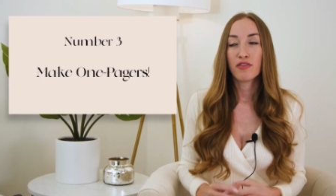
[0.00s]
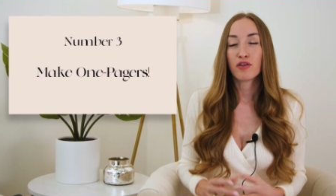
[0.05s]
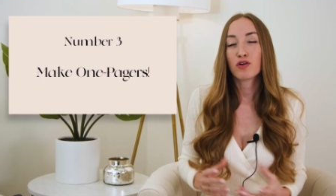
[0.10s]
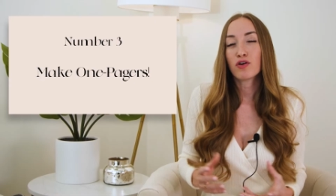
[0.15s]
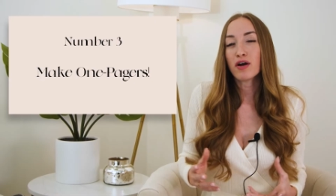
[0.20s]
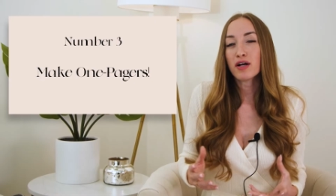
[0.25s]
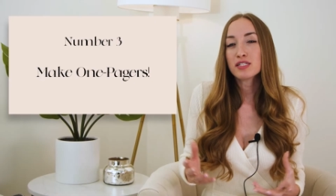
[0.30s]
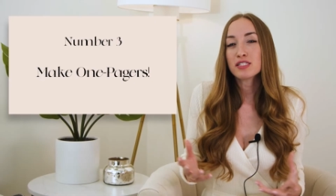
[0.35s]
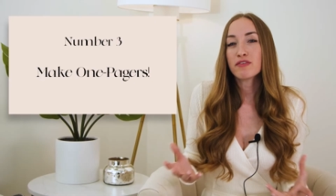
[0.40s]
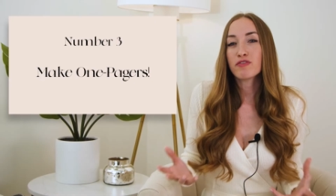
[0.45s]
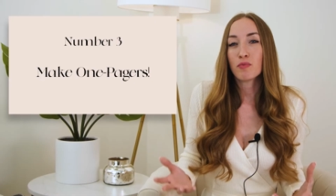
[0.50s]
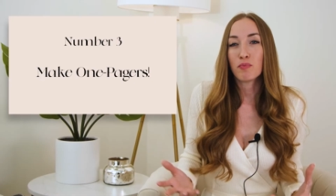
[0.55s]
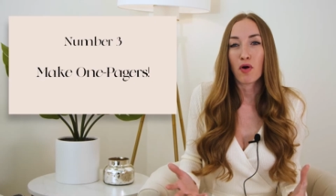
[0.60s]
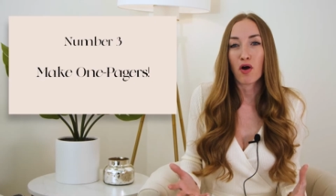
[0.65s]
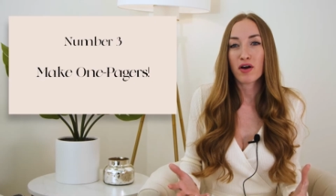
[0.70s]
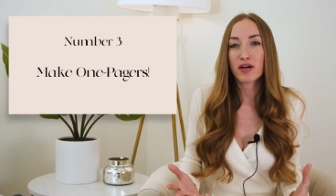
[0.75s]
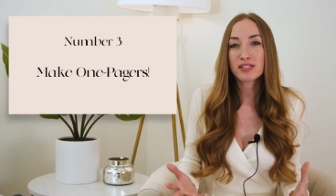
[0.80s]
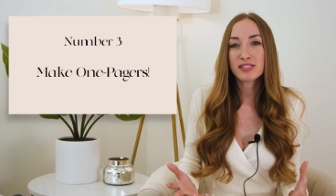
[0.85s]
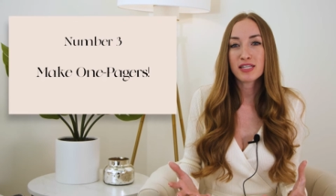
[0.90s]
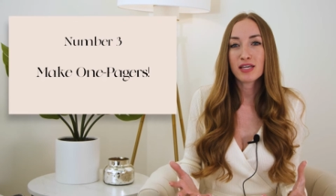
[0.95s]
The crux of the
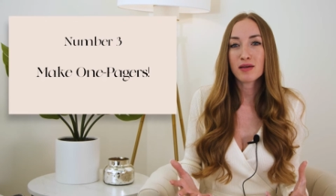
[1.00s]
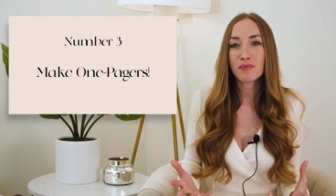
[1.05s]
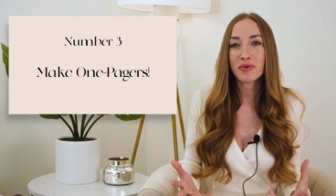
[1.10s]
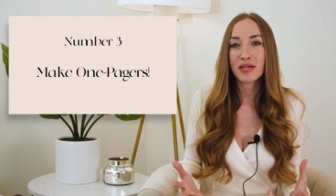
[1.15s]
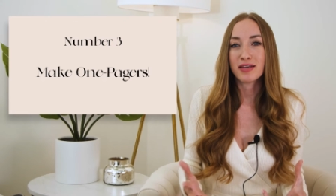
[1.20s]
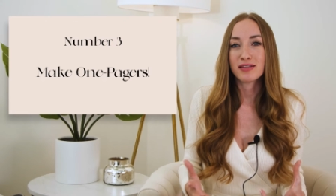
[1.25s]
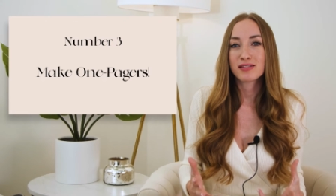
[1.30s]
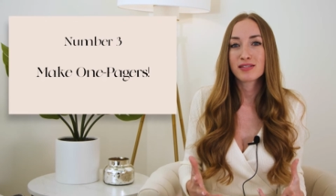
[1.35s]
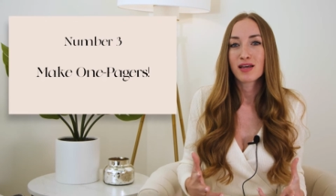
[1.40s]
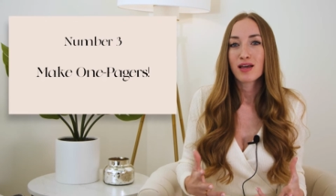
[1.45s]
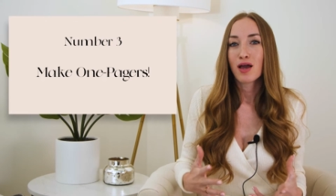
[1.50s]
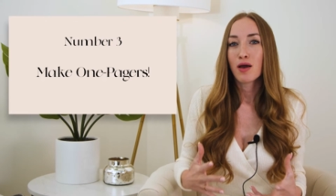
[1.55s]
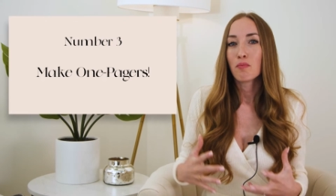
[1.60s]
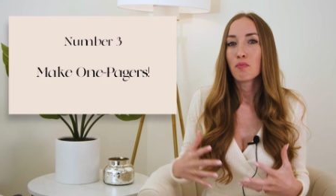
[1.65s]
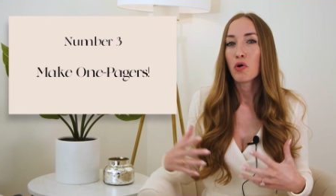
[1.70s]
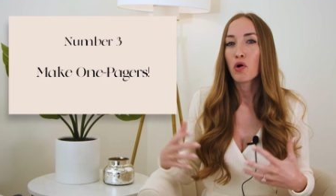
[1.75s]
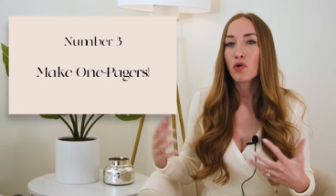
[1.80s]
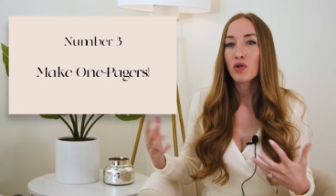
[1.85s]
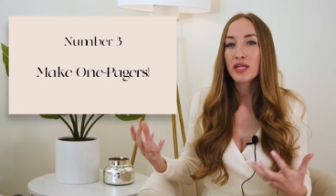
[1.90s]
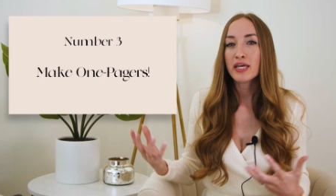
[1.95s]
bar exam is
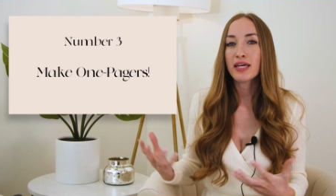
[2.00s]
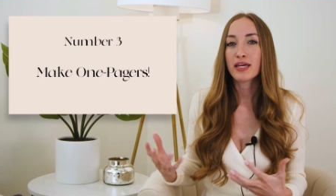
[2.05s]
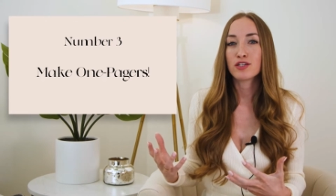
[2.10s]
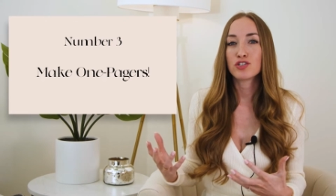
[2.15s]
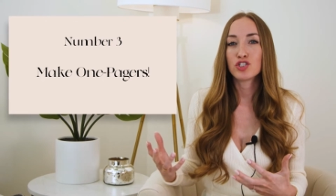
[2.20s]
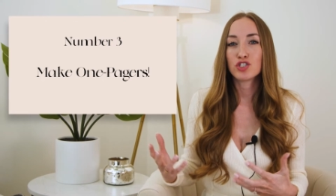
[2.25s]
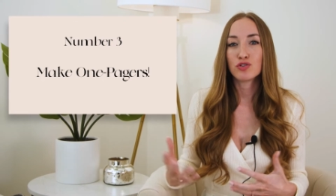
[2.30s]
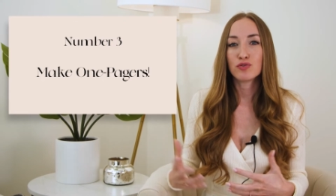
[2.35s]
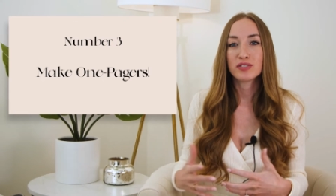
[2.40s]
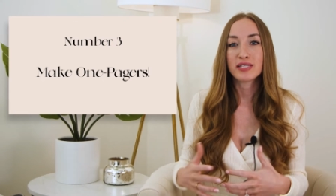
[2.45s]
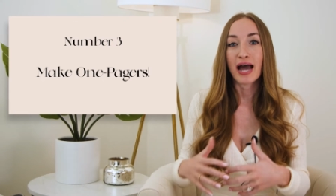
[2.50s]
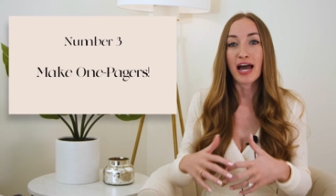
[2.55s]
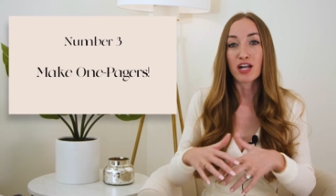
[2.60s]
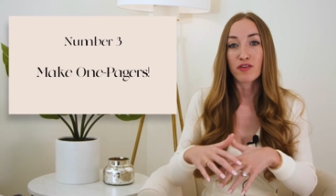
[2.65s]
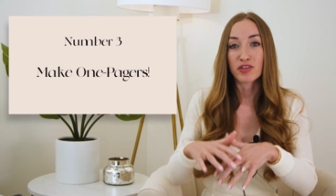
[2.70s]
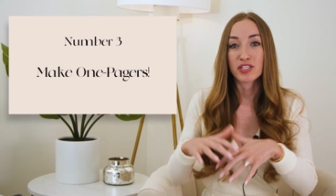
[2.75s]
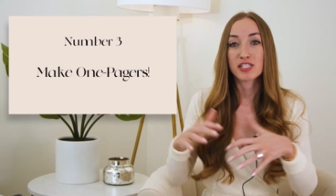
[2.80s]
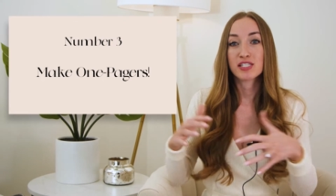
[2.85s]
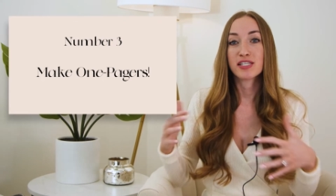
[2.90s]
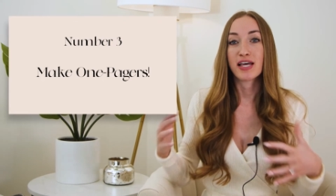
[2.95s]
pulling issues out
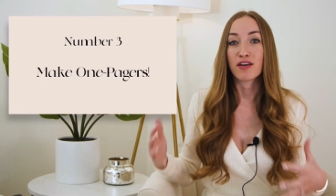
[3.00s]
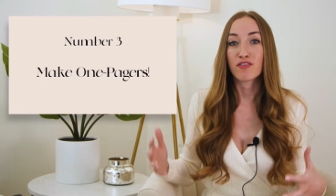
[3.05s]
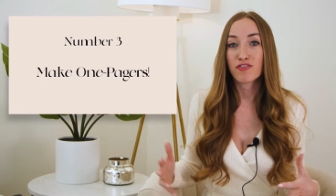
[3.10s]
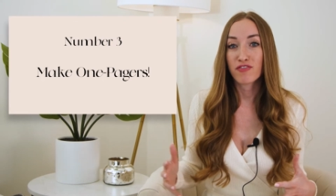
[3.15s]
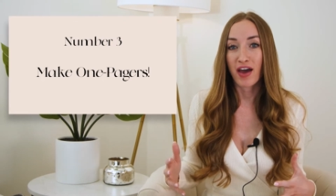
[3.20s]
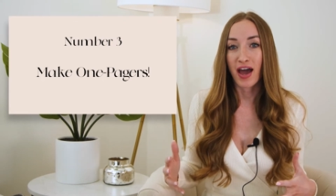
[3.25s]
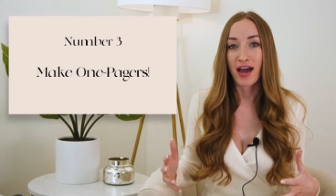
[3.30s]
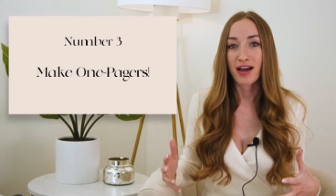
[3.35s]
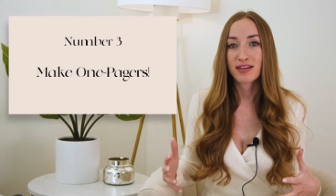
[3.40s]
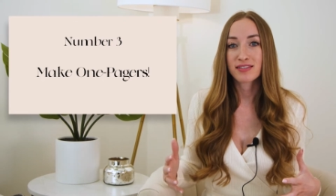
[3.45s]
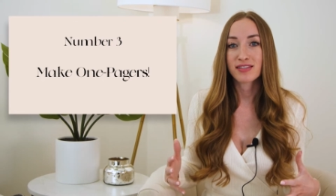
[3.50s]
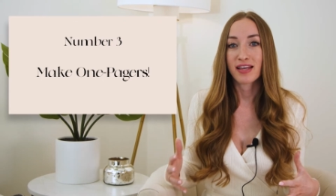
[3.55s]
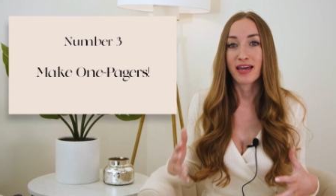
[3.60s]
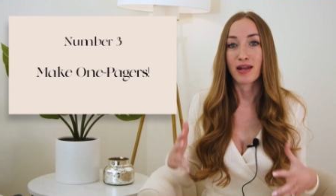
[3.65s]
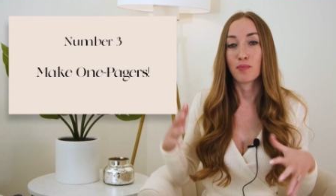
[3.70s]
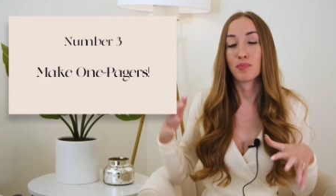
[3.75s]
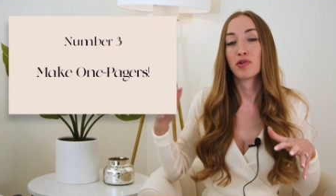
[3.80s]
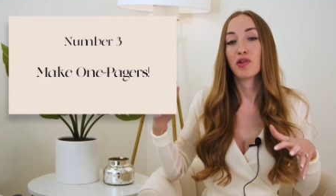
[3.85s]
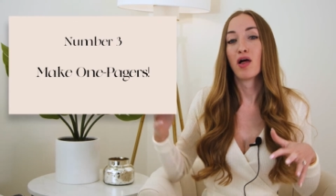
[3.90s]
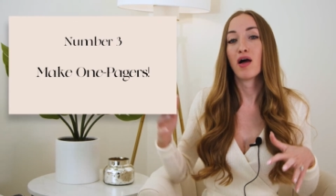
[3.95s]
of a set of facts
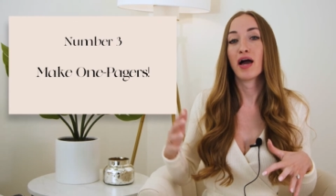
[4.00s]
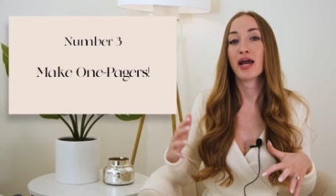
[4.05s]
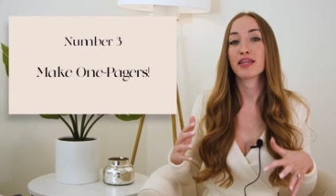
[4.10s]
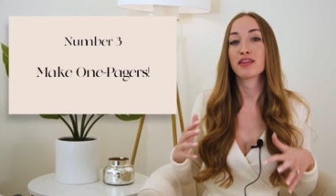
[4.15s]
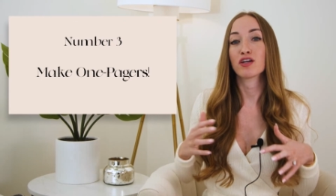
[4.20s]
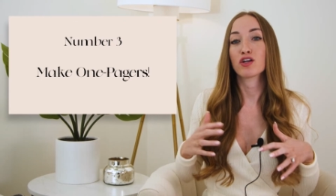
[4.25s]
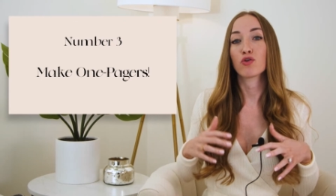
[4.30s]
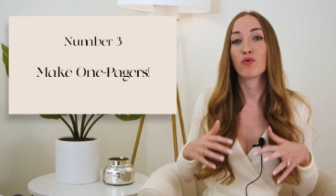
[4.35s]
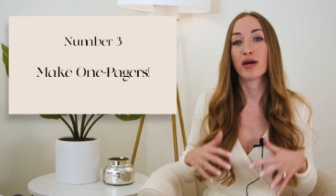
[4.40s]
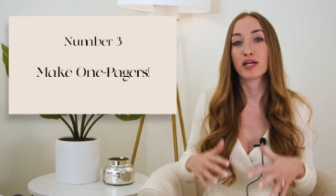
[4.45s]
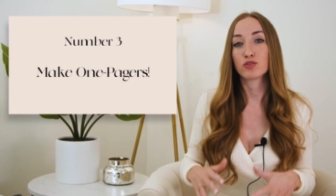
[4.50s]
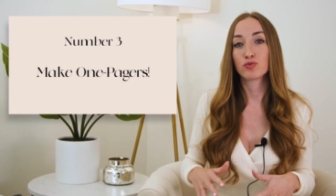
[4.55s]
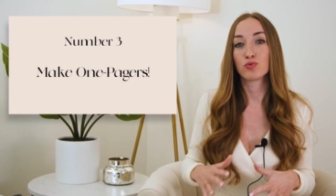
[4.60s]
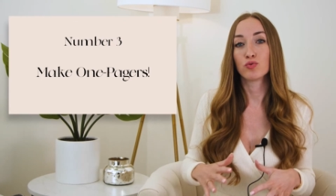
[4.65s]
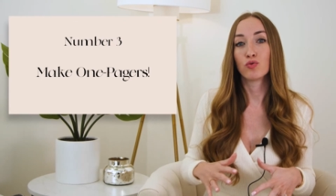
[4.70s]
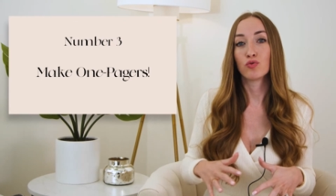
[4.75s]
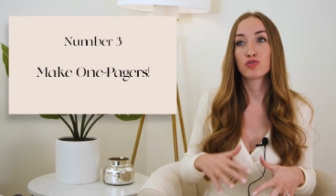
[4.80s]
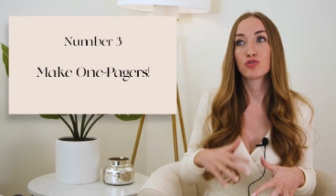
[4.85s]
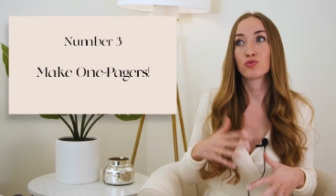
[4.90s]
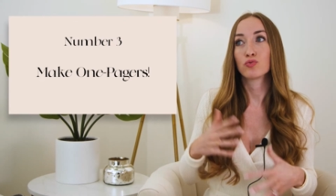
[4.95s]
and applying the correct
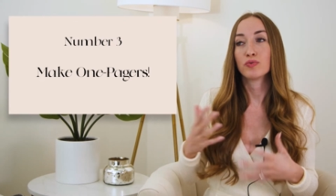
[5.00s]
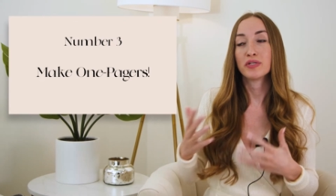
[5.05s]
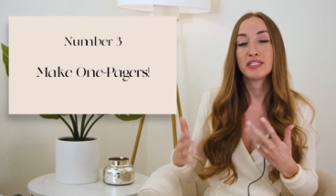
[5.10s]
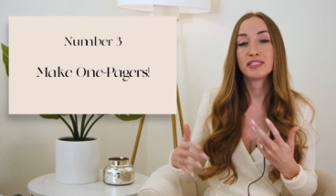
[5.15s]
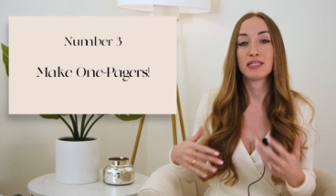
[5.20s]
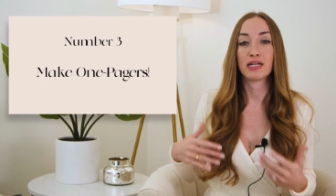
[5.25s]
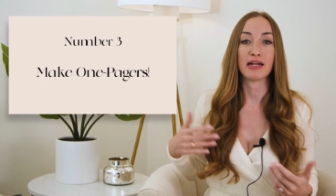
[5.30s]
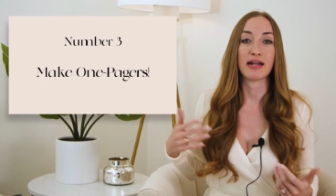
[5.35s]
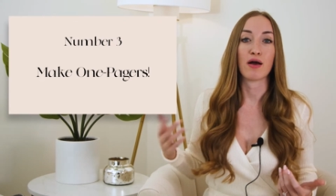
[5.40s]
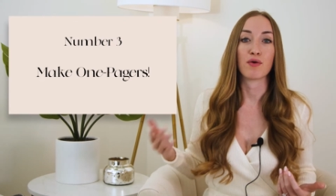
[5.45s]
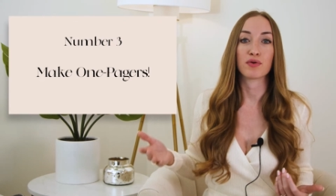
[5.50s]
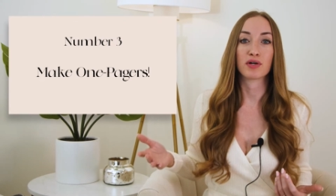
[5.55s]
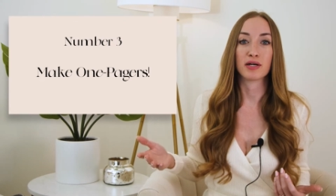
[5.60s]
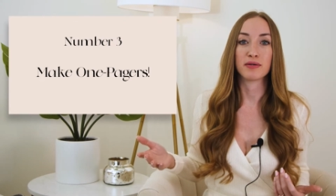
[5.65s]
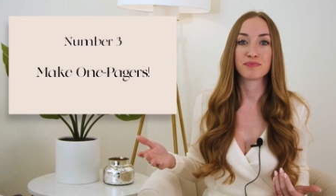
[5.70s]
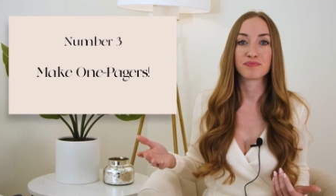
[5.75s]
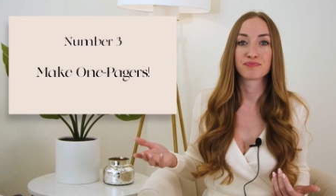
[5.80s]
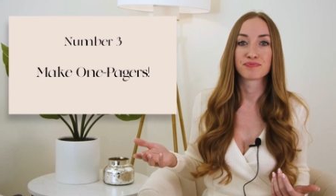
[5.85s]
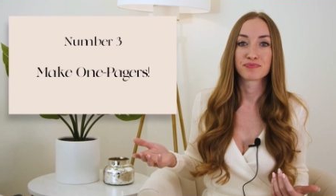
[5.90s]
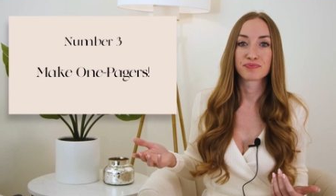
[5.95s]
rule to reason an
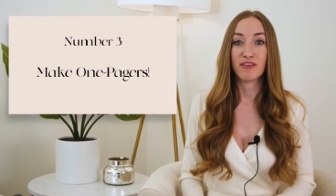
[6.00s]
outcome.